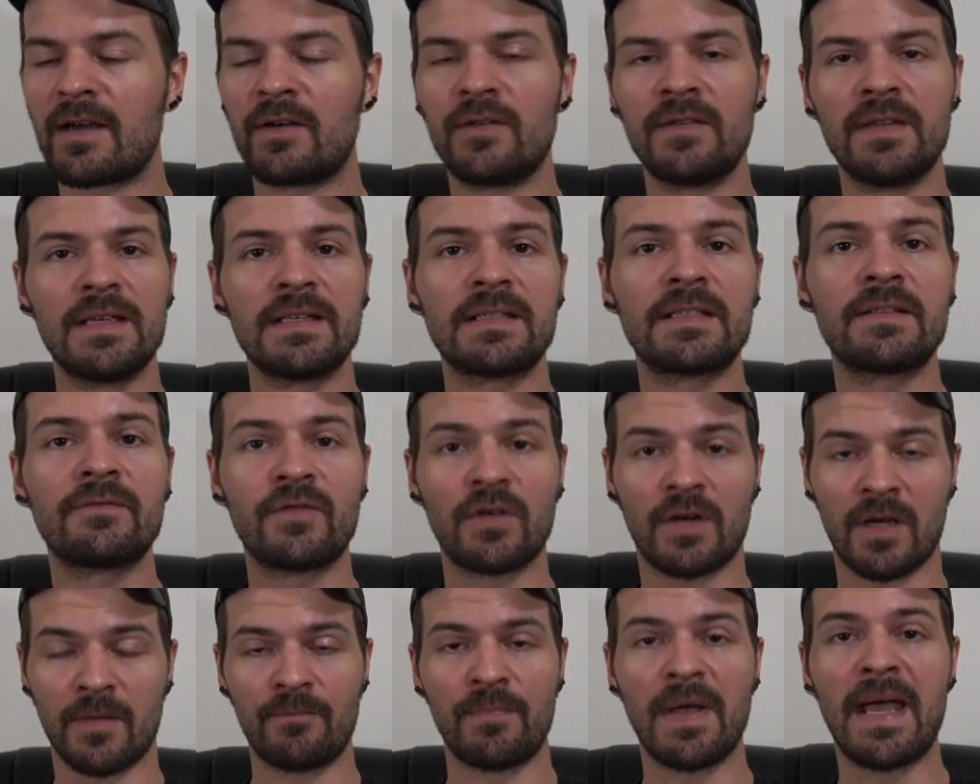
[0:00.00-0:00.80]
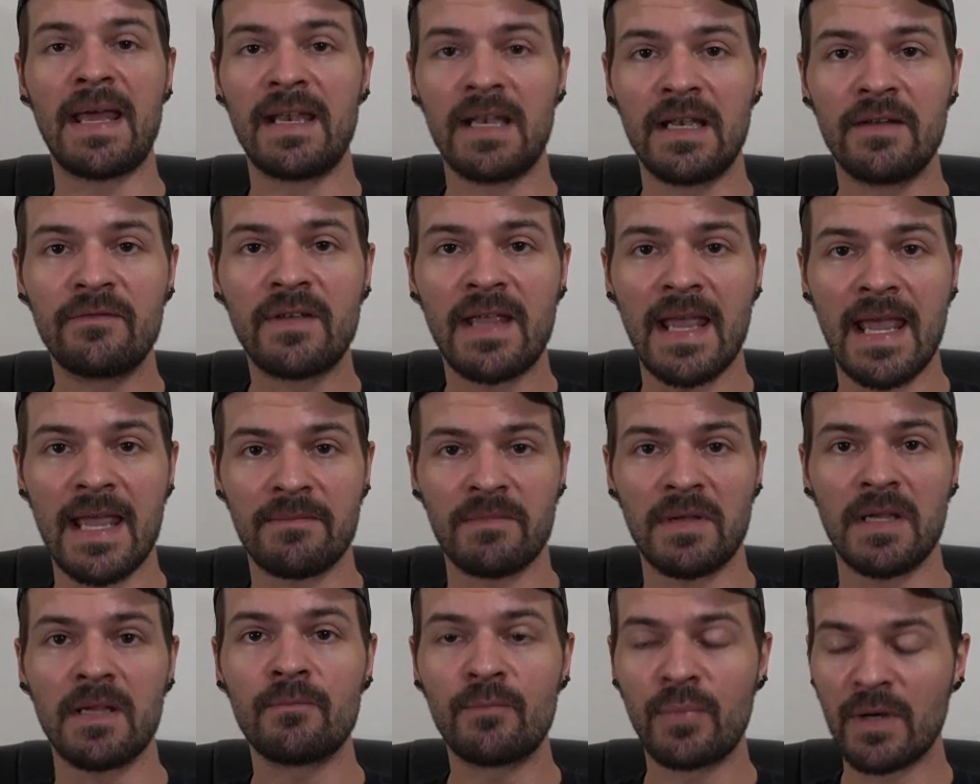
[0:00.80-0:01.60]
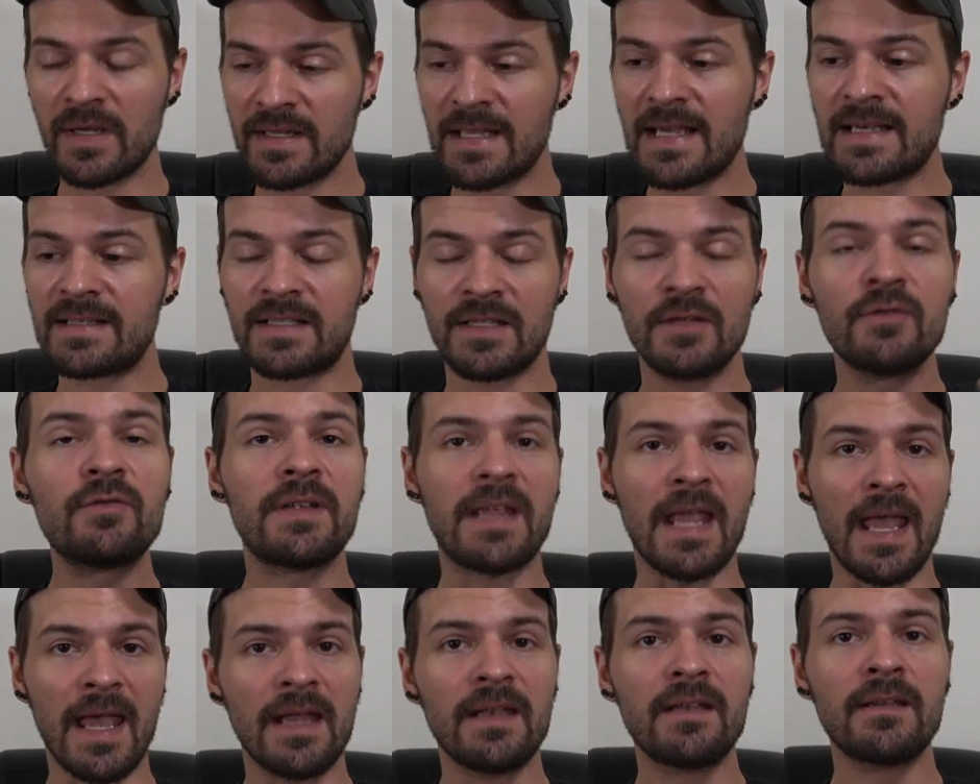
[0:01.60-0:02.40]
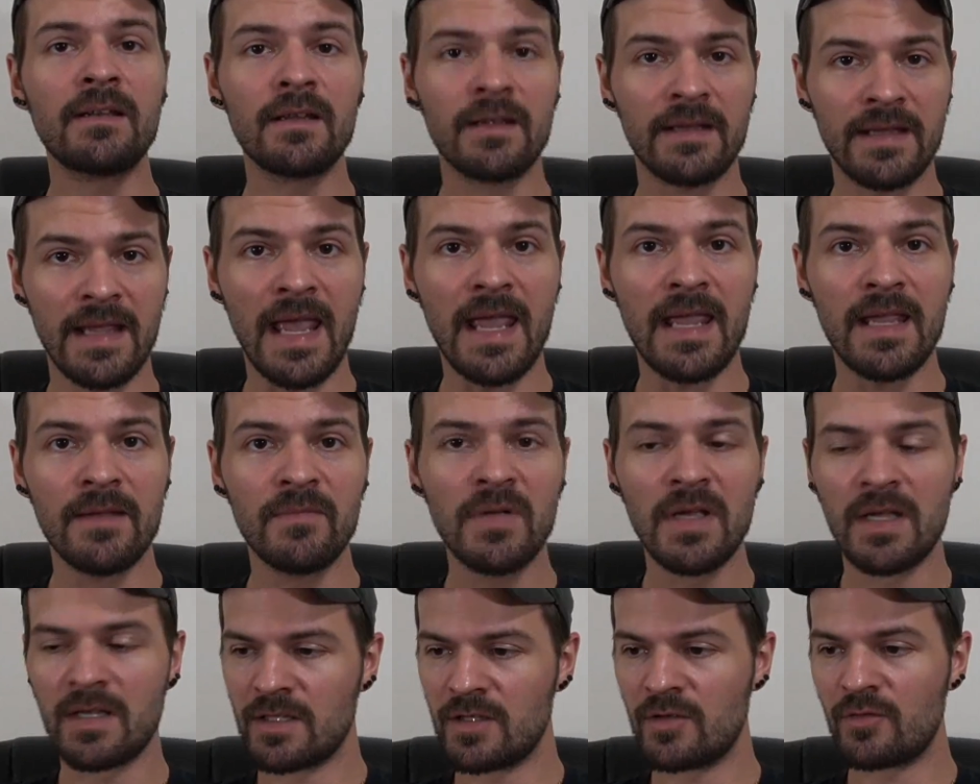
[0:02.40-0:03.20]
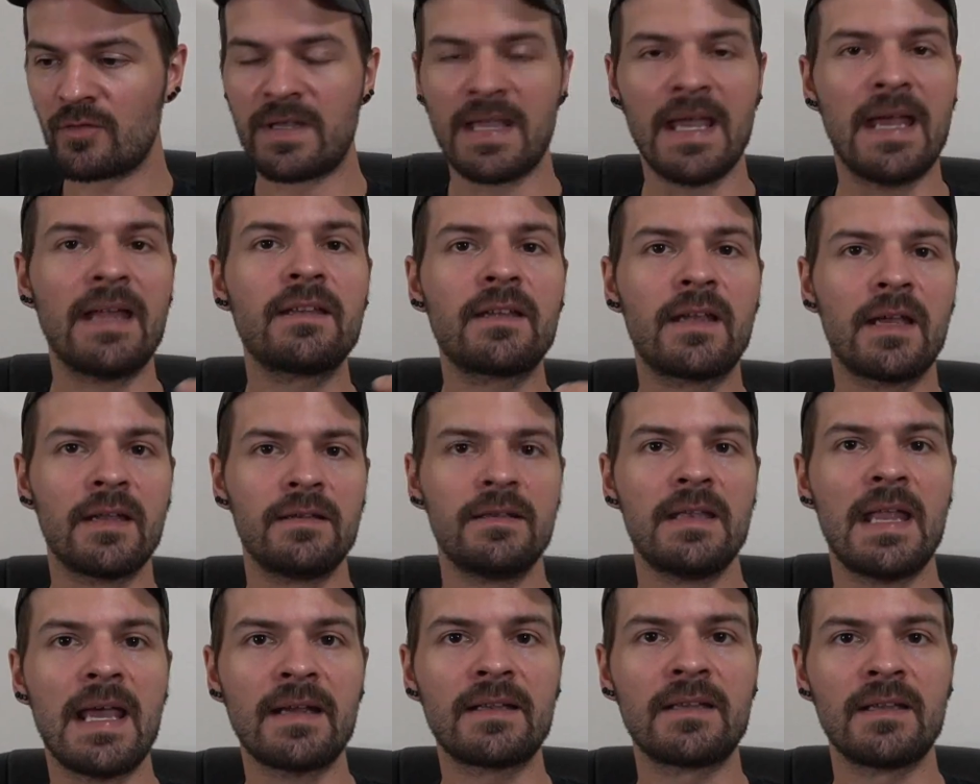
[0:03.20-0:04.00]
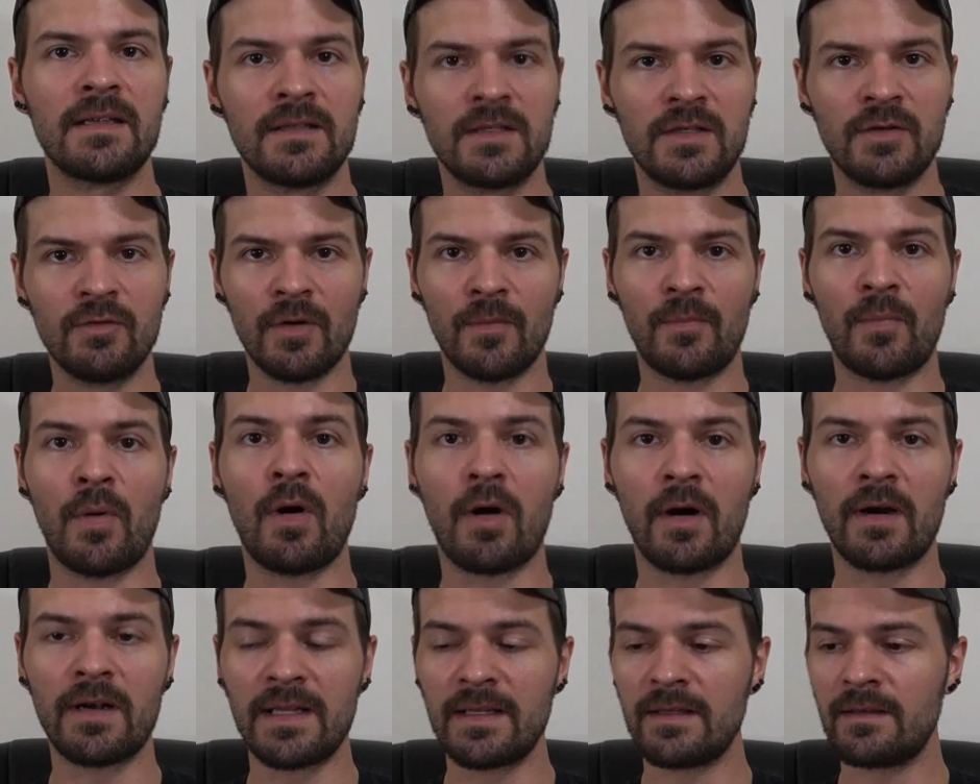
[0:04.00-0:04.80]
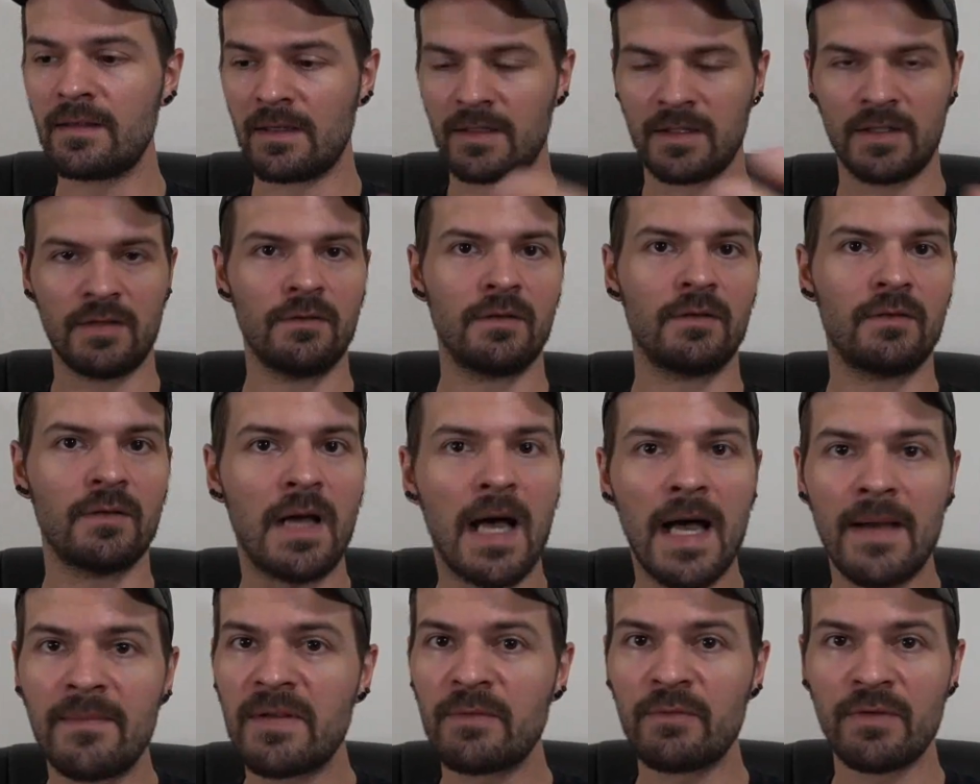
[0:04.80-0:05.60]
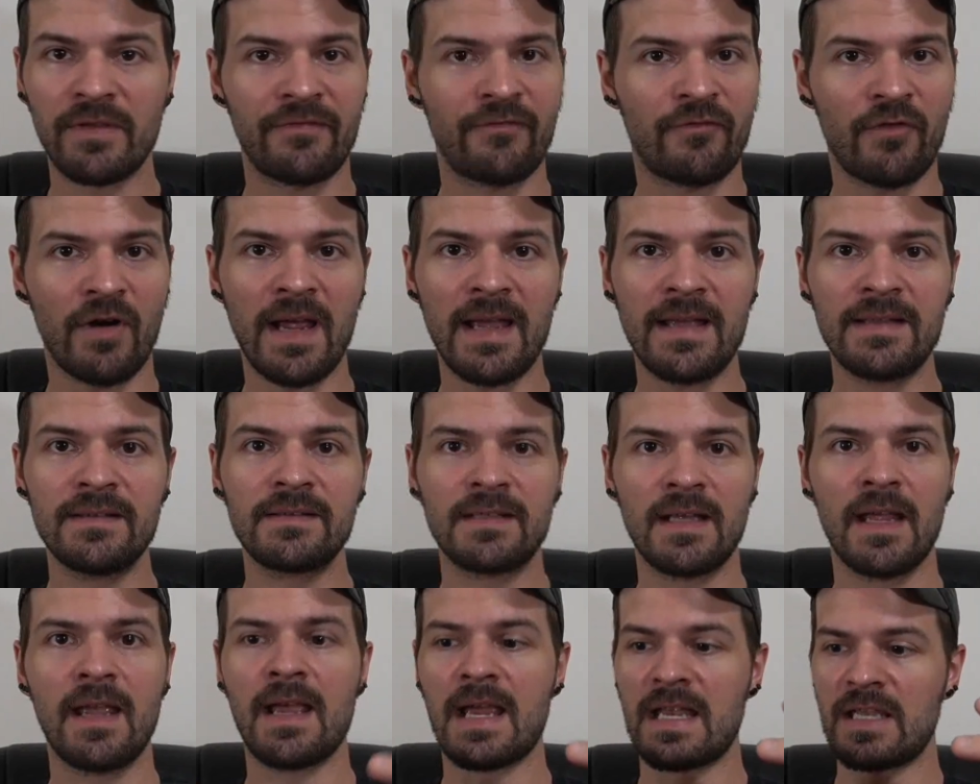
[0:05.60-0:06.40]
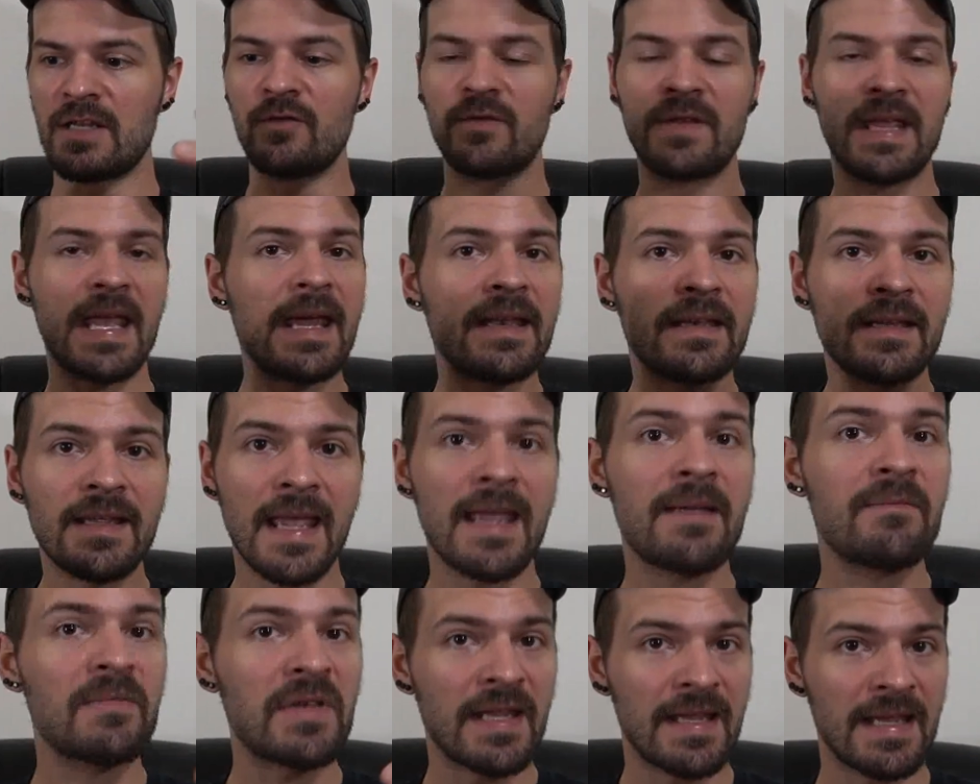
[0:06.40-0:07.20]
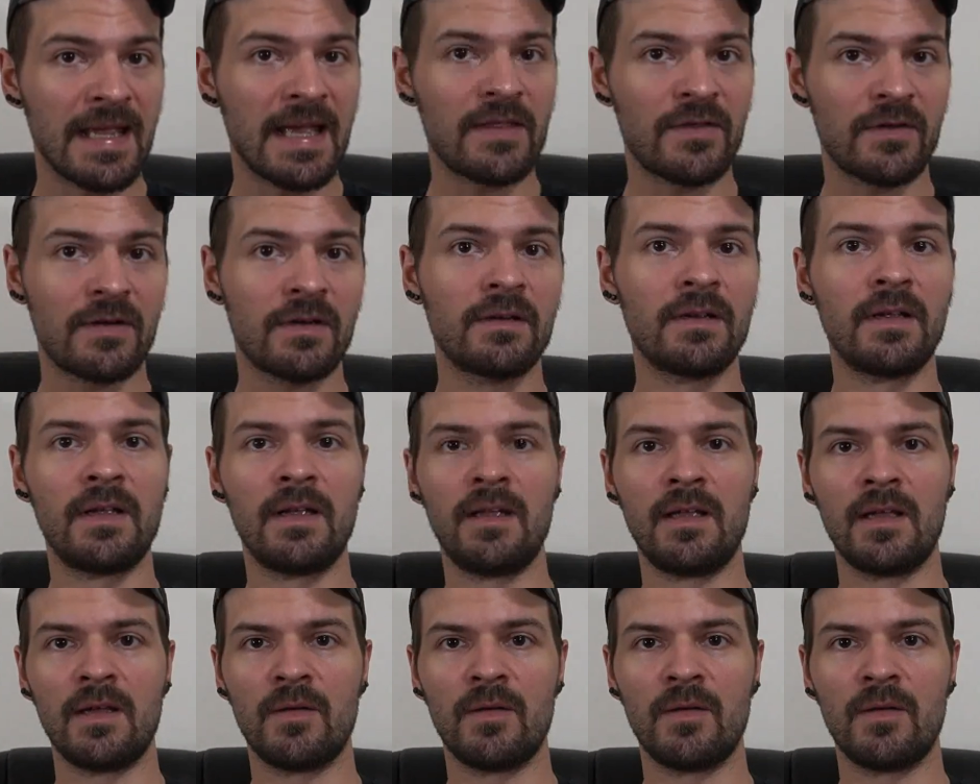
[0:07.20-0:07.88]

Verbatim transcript: on this for competitive gaming, but yes, you can game, you can connect to a party, to a lobby with friends, and you can game together,